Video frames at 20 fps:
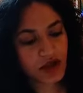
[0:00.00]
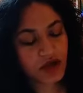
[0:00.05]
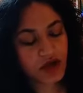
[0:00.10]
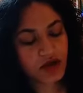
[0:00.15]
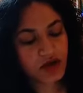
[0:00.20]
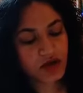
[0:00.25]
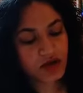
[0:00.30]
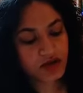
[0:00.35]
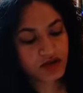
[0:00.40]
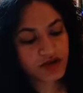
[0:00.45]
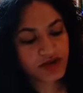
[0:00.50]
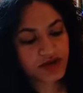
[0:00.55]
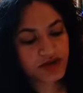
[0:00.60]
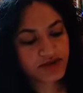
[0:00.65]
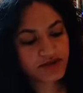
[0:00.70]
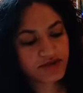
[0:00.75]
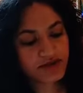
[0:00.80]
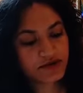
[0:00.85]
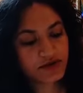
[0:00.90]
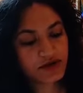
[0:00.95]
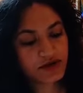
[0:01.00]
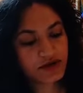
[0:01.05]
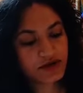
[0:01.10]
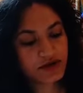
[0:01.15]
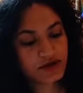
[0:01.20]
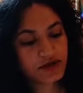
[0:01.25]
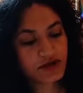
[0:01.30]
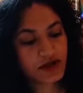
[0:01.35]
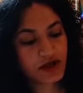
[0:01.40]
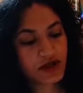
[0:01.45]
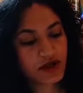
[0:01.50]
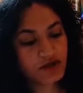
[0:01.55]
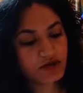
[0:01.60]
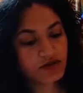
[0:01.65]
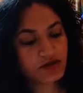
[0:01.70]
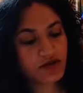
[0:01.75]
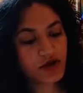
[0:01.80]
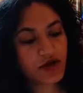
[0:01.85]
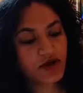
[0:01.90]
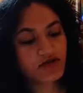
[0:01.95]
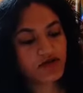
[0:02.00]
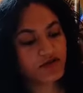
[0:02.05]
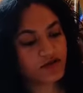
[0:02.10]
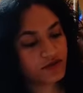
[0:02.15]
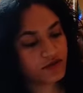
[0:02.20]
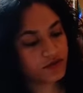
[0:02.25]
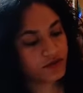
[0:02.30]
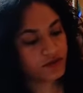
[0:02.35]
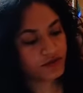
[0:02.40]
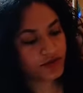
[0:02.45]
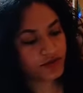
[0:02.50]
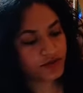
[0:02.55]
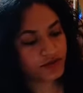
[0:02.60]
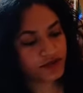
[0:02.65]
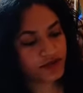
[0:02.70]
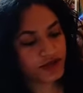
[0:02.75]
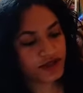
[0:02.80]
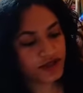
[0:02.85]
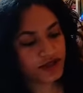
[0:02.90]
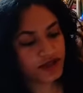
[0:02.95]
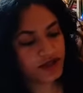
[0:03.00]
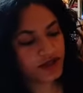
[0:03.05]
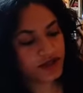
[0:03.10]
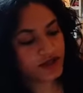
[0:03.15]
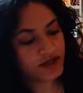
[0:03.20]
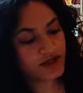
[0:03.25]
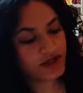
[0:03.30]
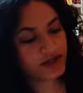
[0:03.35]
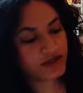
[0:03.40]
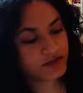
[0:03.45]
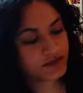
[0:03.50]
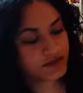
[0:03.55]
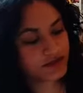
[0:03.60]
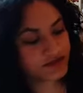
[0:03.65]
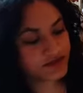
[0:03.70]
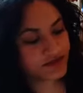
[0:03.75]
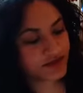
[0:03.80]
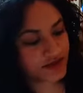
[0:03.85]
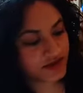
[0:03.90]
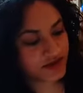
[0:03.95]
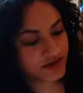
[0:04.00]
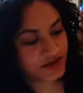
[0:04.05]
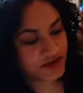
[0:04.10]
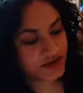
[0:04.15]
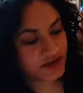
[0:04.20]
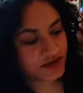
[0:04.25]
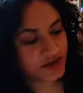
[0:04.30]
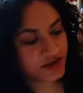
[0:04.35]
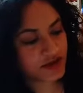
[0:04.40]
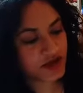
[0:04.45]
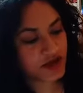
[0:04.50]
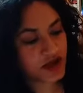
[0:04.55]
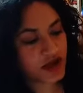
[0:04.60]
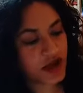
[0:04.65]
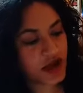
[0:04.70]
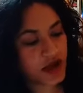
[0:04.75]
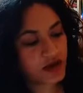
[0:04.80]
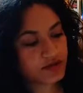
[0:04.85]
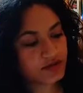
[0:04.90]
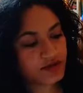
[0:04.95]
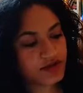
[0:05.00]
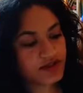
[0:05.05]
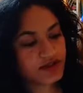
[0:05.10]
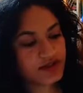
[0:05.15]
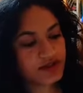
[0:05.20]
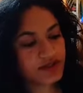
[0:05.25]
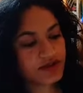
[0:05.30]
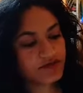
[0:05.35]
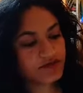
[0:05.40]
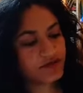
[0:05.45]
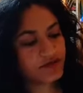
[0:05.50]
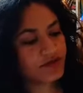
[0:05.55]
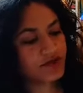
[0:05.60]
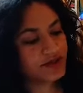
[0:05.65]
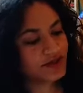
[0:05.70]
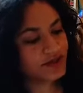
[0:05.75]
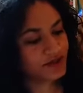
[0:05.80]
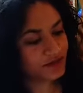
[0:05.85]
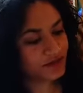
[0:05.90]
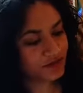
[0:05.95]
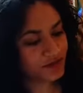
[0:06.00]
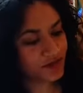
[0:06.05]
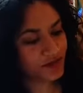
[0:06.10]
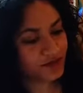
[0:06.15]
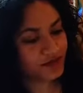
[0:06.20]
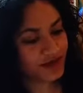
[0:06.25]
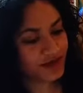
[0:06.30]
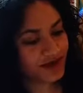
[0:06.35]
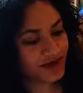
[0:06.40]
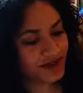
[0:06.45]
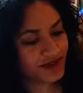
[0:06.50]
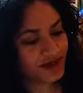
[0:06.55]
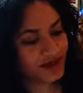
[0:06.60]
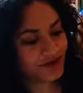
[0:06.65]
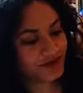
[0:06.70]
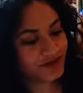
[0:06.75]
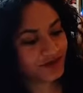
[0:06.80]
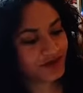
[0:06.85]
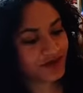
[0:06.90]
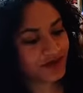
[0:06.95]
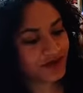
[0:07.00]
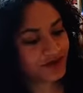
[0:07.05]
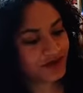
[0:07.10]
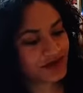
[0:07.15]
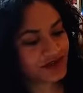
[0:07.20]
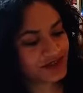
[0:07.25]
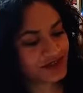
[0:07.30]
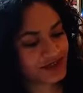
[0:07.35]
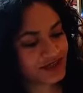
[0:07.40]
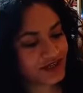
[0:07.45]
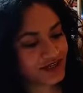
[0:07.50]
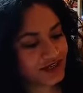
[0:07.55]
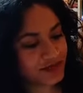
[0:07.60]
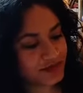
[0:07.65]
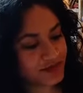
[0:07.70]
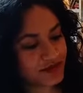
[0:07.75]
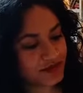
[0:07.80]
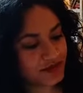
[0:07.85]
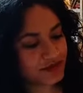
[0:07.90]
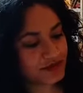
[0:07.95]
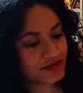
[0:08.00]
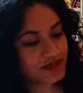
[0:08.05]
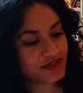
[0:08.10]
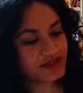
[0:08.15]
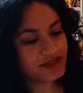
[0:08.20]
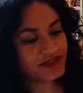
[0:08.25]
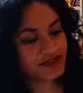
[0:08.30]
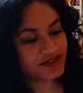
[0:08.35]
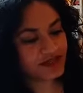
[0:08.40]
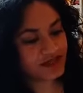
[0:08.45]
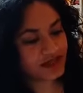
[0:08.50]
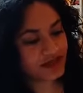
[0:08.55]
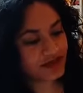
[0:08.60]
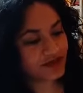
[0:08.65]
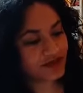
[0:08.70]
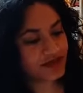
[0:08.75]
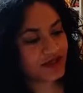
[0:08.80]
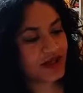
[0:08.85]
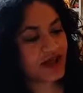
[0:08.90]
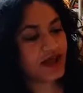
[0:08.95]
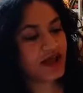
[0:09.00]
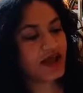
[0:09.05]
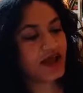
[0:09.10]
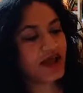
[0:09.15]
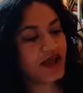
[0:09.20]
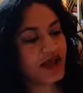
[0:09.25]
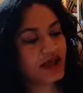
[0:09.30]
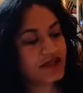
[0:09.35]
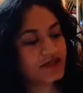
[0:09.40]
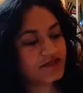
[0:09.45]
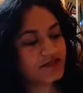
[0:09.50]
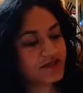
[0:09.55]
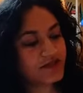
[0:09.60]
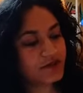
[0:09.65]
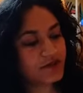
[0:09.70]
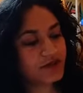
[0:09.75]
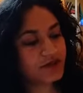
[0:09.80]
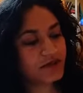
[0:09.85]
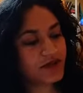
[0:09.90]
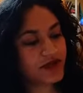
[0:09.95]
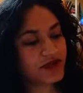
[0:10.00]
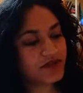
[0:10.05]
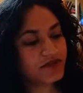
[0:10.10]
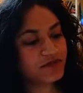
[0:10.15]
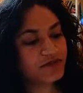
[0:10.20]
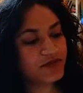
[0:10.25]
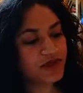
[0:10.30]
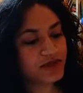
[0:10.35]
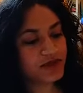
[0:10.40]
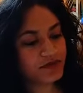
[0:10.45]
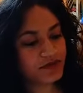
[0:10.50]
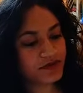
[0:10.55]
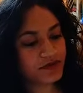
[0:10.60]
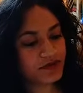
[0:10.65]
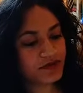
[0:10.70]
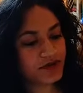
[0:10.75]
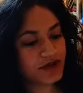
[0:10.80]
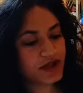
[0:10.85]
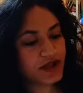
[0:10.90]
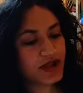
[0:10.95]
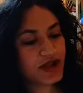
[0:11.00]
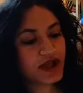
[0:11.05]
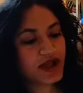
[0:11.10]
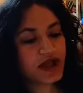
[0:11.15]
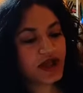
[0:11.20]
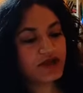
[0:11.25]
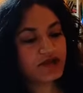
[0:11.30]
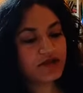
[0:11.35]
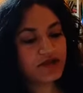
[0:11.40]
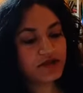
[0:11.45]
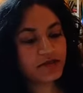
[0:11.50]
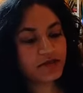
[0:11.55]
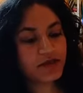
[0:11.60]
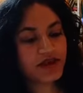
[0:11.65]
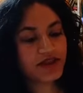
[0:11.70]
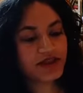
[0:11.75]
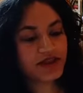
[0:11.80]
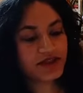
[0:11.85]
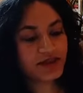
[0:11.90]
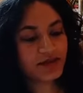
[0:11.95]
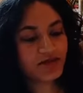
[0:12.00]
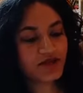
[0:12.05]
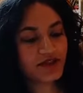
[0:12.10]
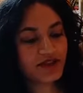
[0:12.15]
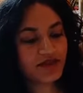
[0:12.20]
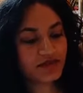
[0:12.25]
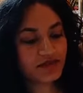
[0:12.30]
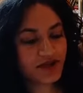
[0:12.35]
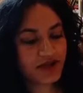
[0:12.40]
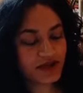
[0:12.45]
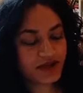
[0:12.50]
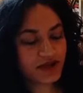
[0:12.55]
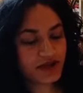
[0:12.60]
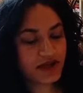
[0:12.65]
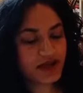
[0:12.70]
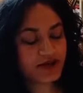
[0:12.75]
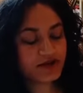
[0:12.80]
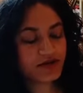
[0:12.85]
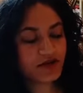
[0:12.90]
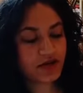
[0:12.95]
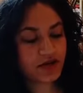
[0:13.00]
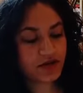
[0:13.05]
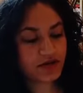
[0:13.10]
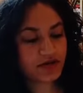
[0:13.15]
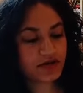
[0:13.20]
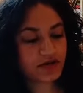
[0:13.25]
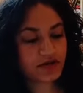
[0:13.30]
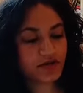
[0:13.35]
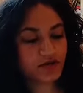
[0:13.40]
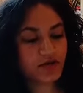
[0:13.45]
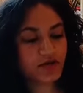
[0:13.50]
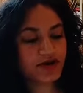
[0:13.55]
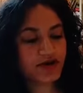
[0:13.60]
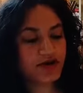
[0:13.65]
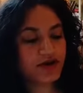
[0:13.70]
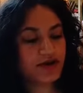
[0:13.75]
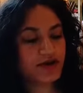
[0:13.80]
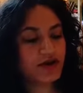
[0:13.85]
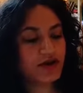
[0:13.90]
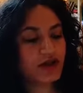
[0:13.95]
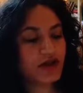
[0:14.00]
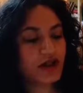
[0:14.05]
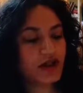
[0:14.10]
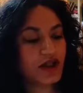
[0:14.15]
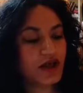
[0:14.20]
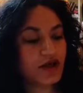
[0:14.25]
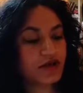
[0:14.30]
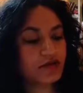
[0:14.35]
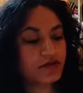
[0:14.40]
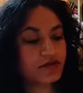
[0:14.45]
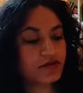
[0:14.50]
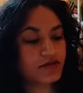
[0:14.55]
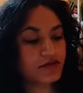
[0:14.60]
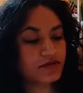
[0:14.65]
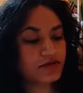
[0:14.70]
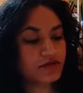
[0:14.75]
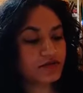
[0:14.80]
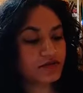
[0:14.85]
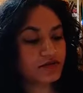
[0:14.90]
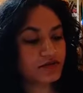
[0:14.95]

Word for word: Old enough to learn how to cough properly into a fist, how to kiss loved ones properly by brushing lips on their cheeks as if they were made of paper and not paint them with spit like dogs were allowed to.